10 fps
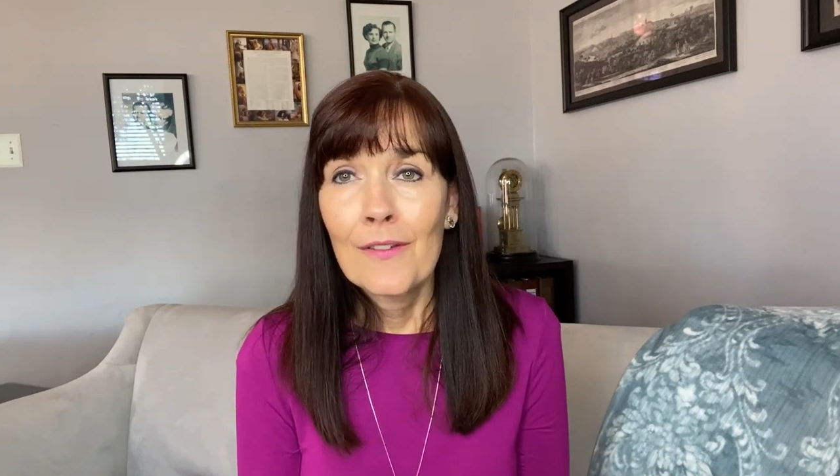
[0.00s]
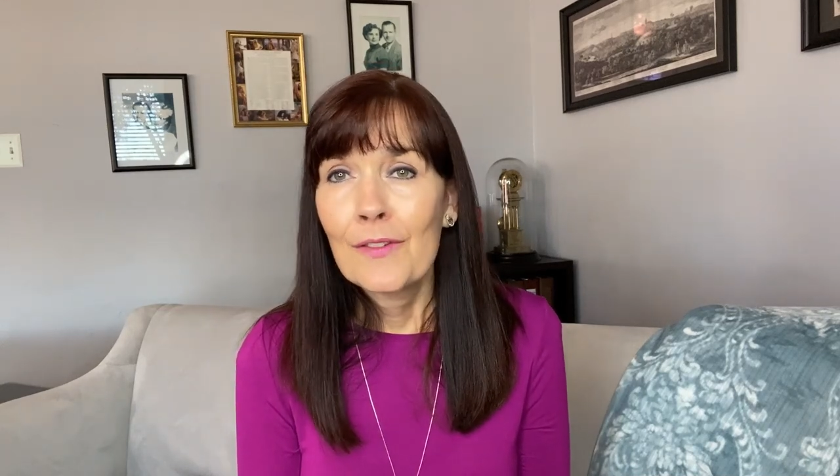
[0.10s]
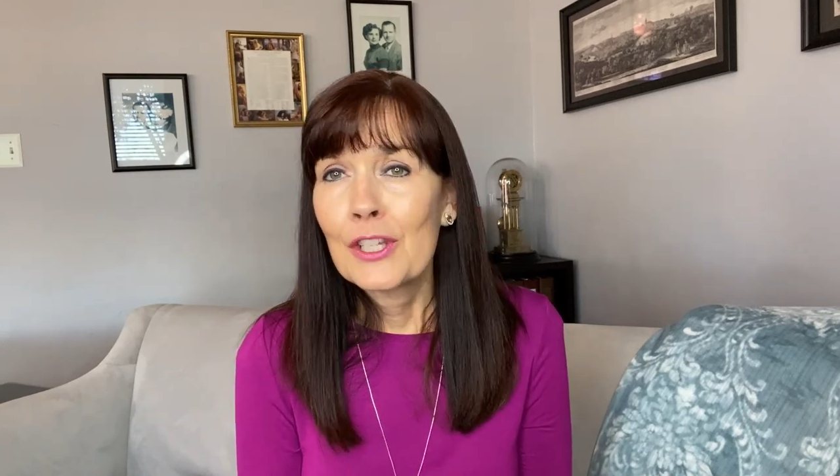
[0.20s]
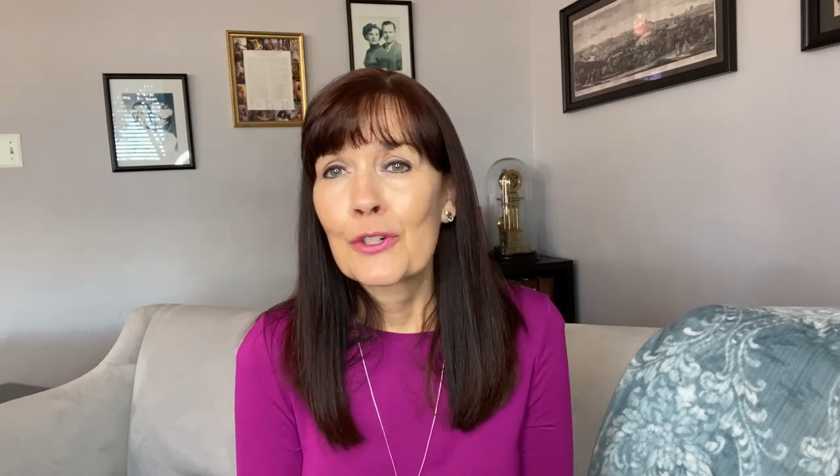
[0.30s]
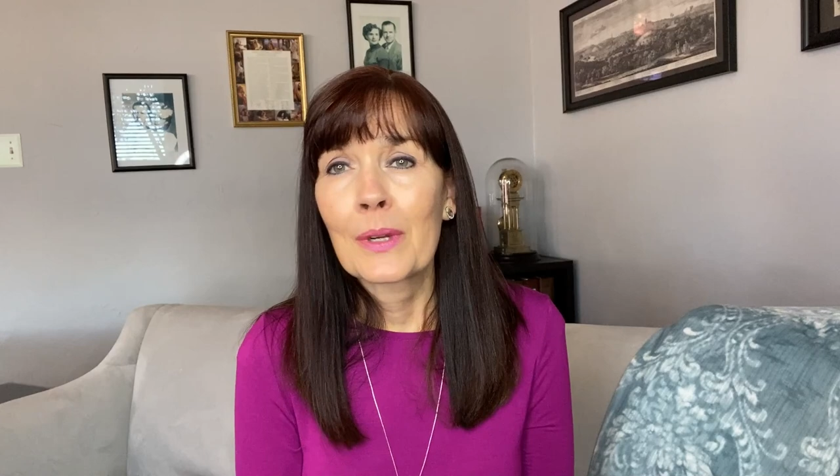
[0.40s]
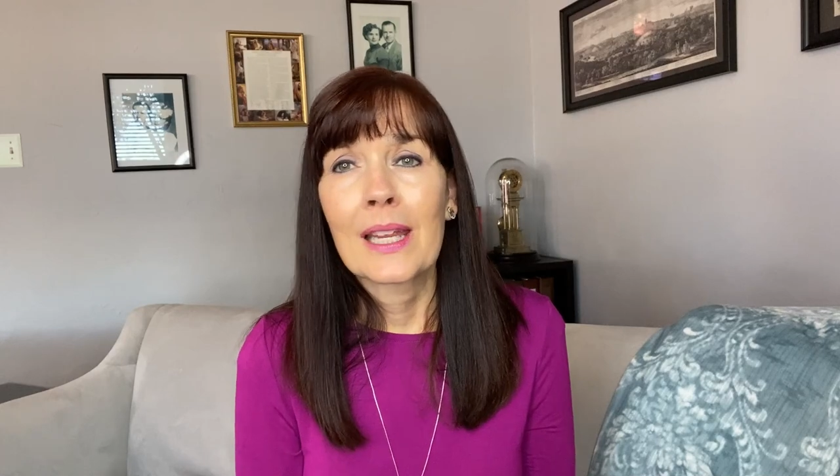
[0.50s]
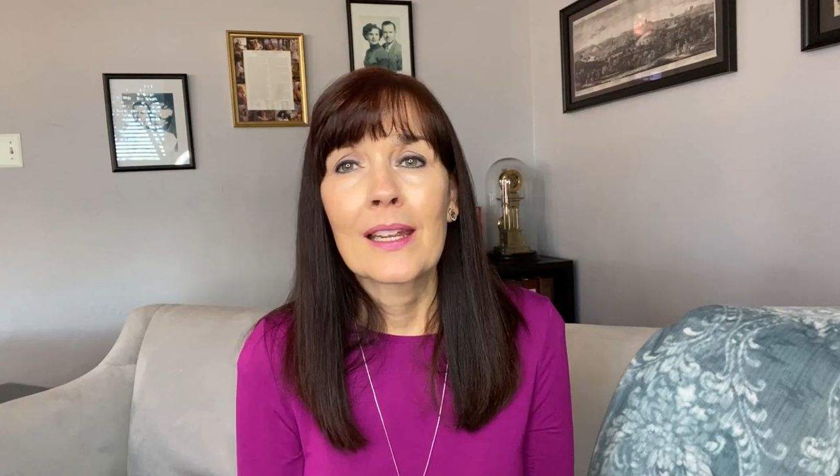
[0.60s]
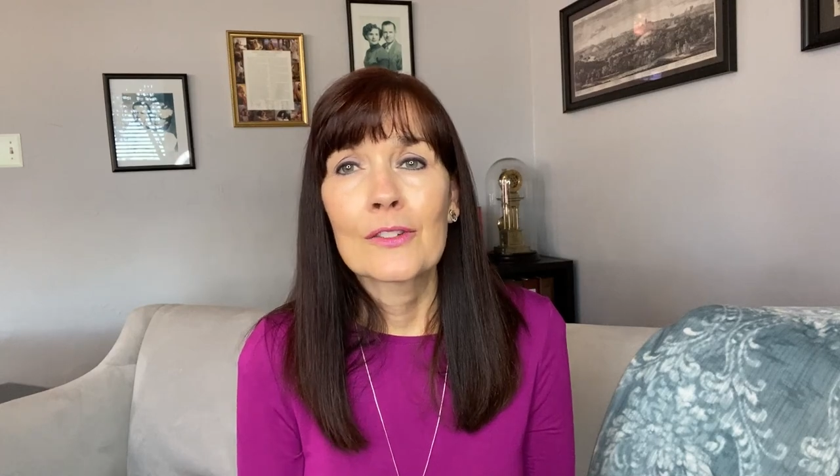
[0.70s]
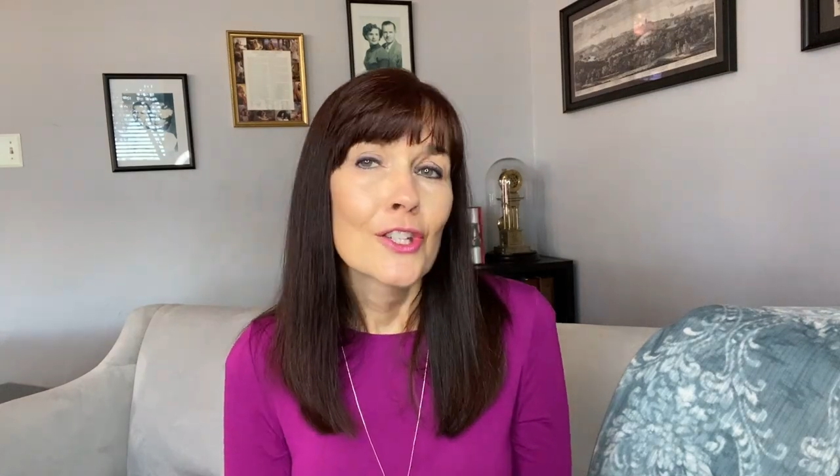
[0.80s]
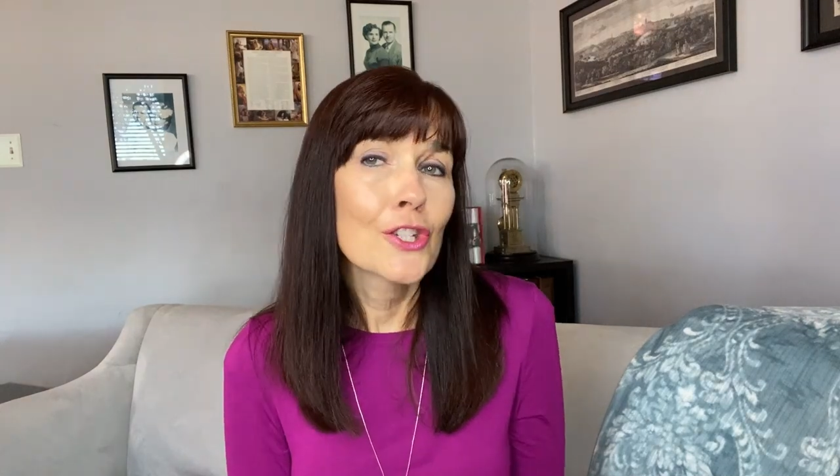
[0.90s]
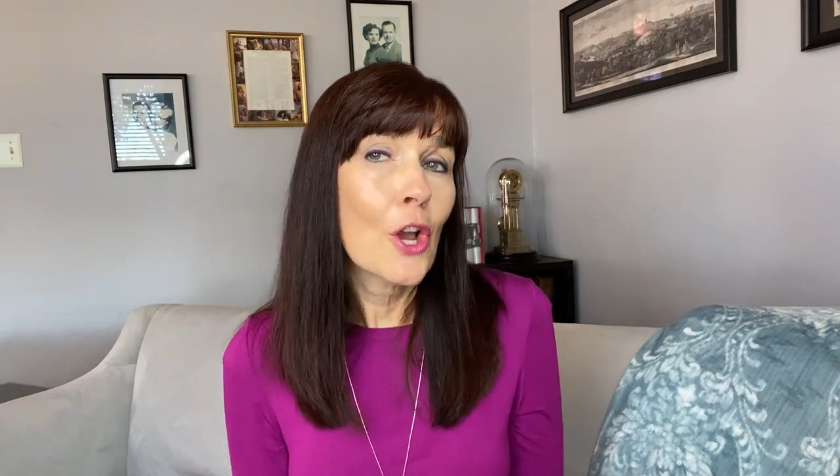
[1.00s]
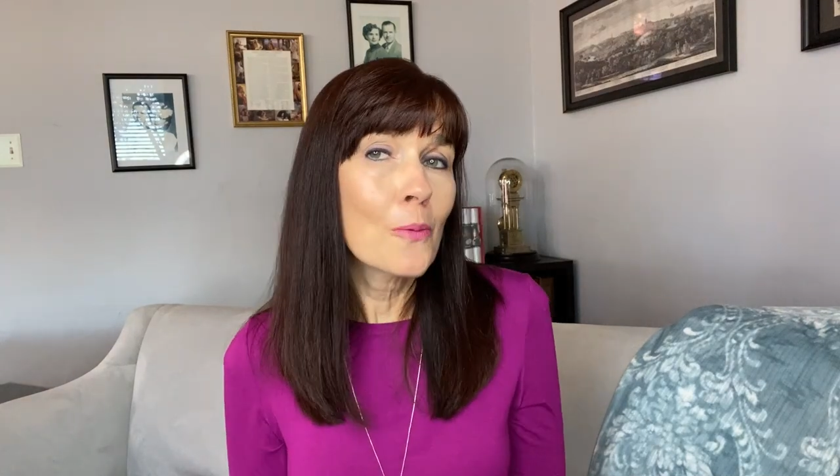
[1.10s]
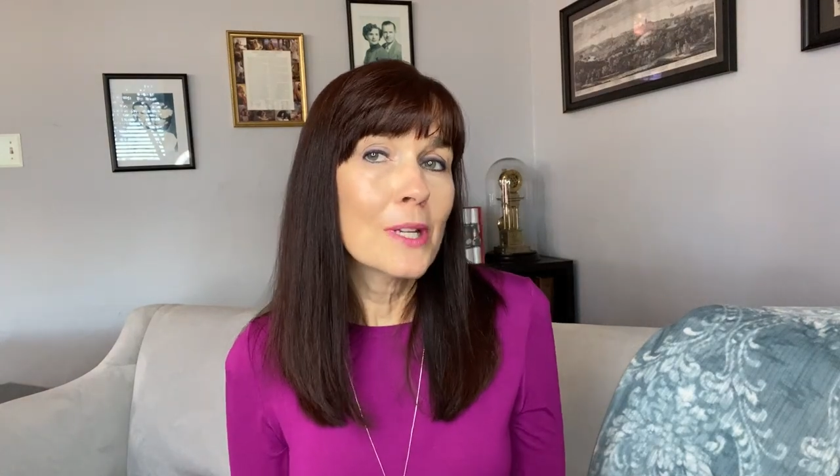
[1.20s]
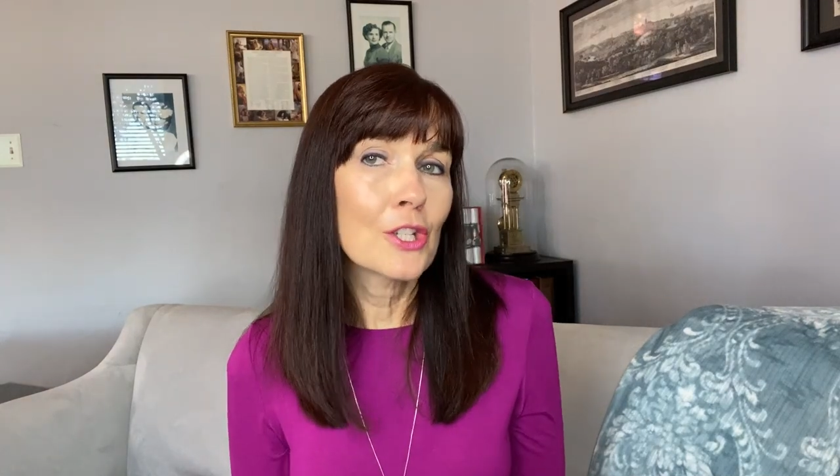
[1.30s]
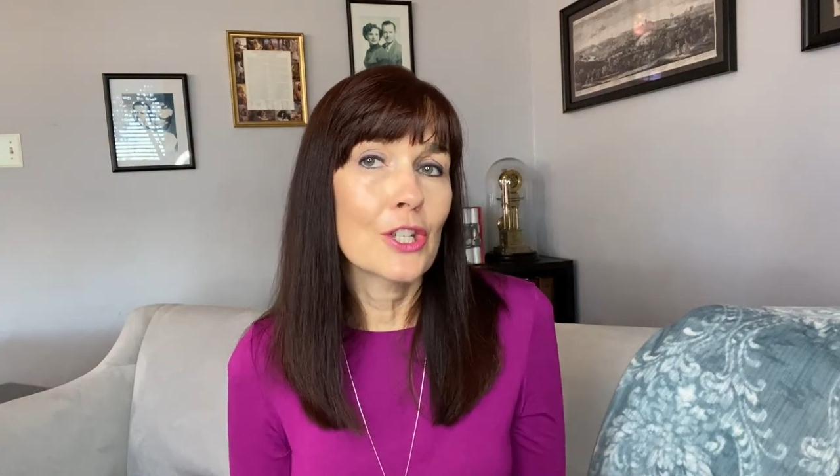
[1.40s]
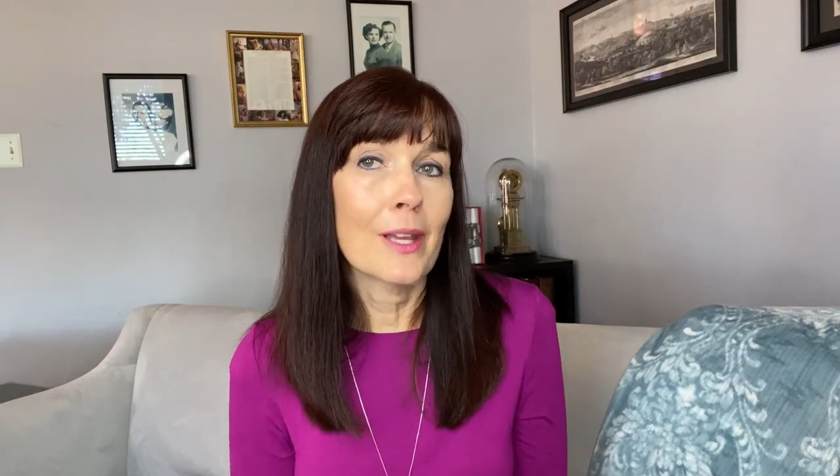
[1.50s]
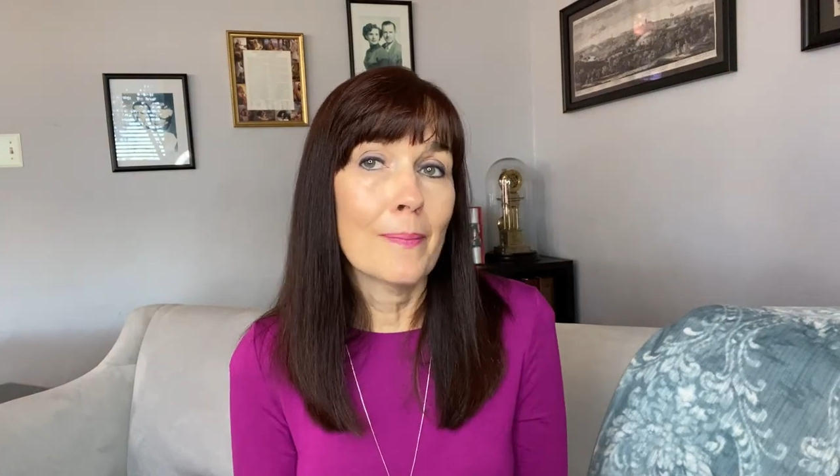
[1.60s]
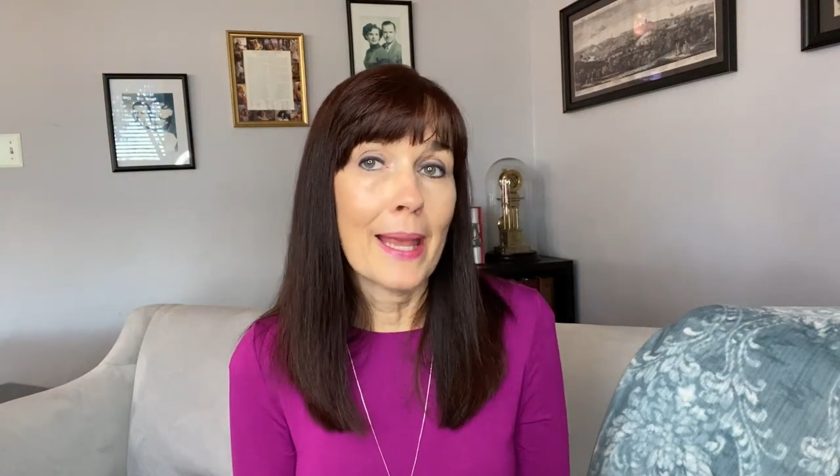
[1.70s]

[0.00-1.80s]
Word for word: featuring showmanship